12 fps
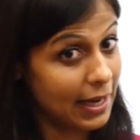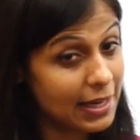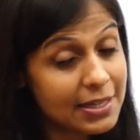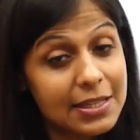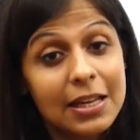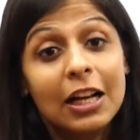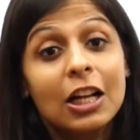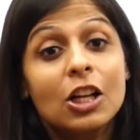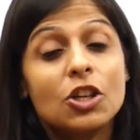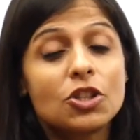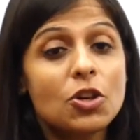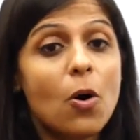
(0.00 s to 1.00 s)
is.
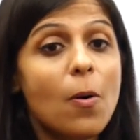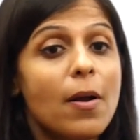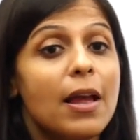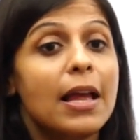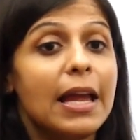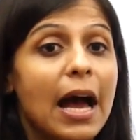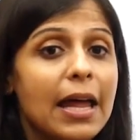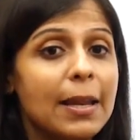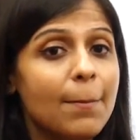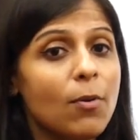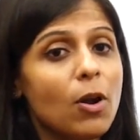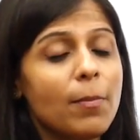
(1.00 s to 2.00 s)
So,
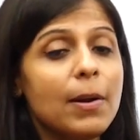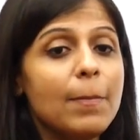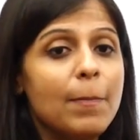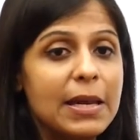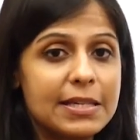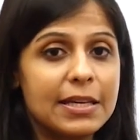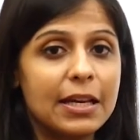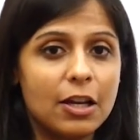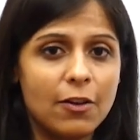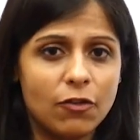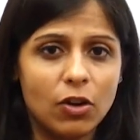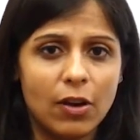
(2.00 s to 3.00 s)
unemployment, basically,
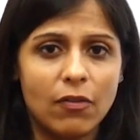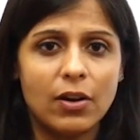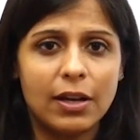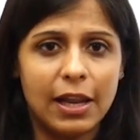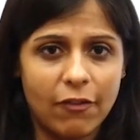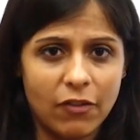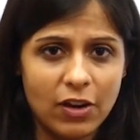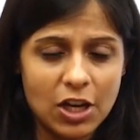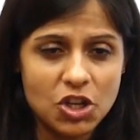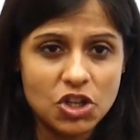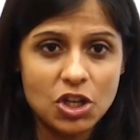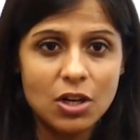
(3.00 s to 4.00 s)
you have to give a
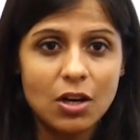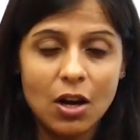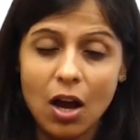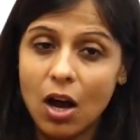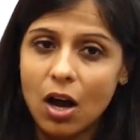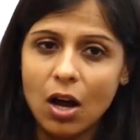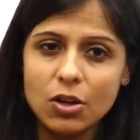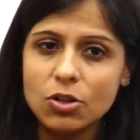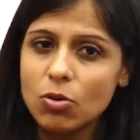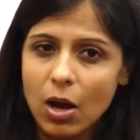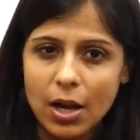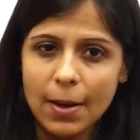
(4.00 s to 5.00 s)
definition
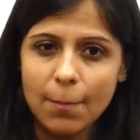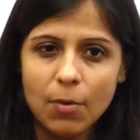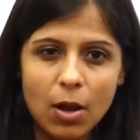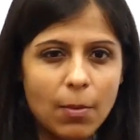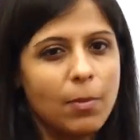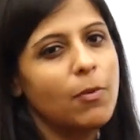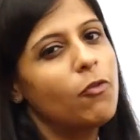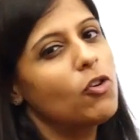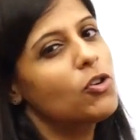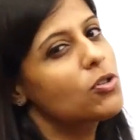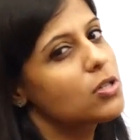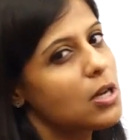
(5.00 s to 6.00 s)
to unemployment
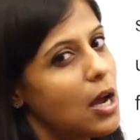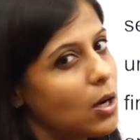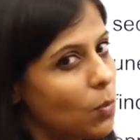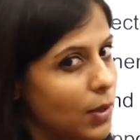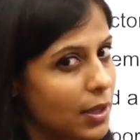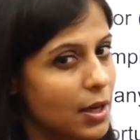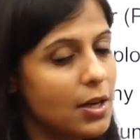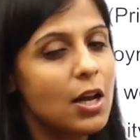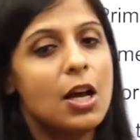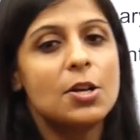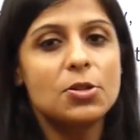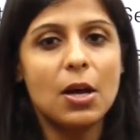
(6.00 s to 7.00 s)
before you start with it.
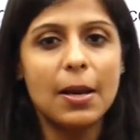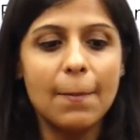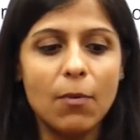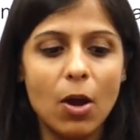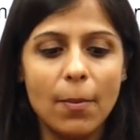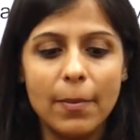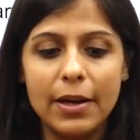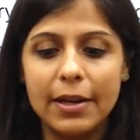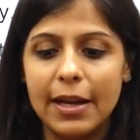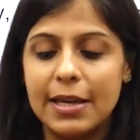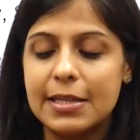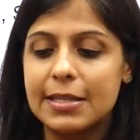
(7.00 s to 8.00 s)
So,
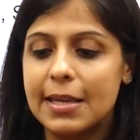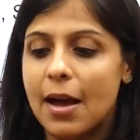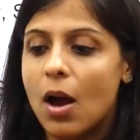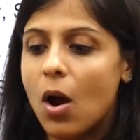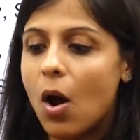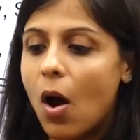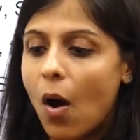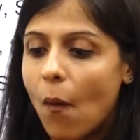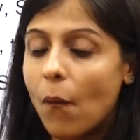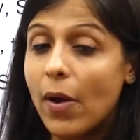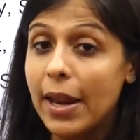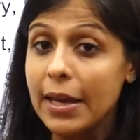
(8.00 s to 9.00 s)
unemployment is
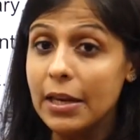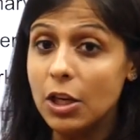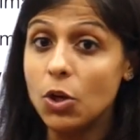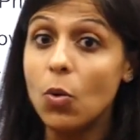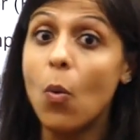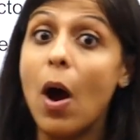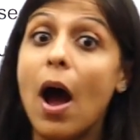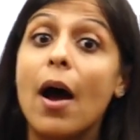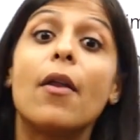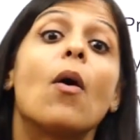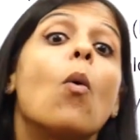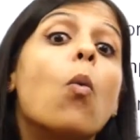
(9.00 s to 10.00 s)
when you
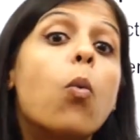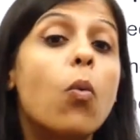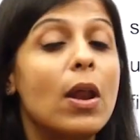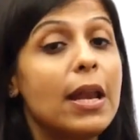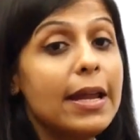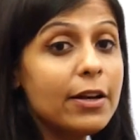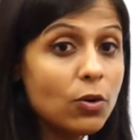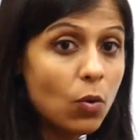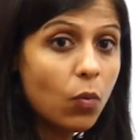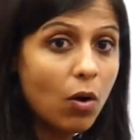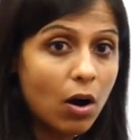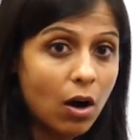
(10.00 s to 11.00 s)
are willing to
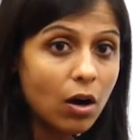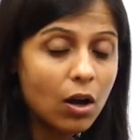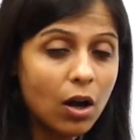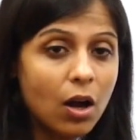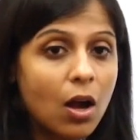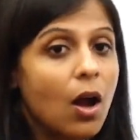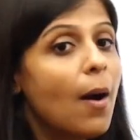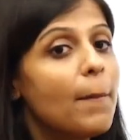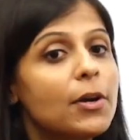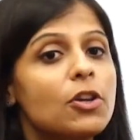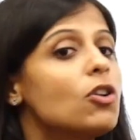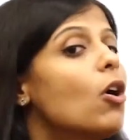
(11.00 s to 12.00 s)
work,
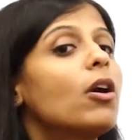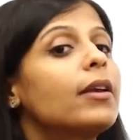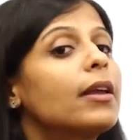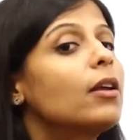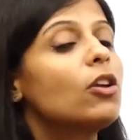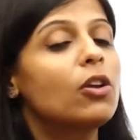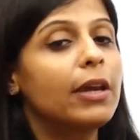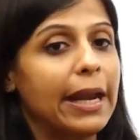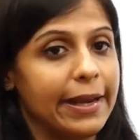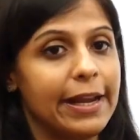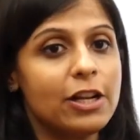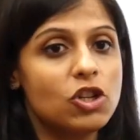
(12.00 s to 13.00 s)
but you're not
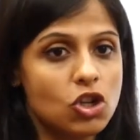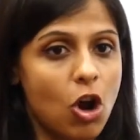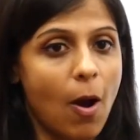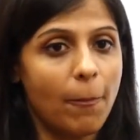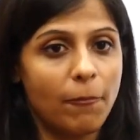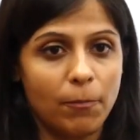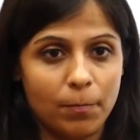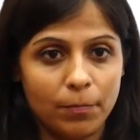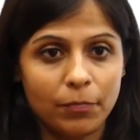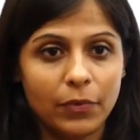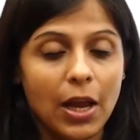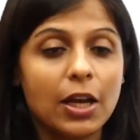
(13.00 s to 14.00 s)
getting job
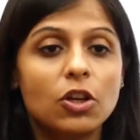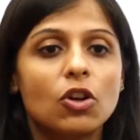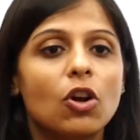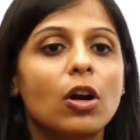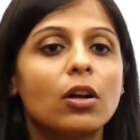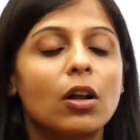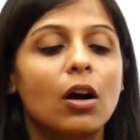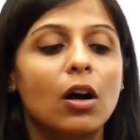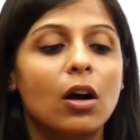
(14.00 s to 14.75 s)
and you're not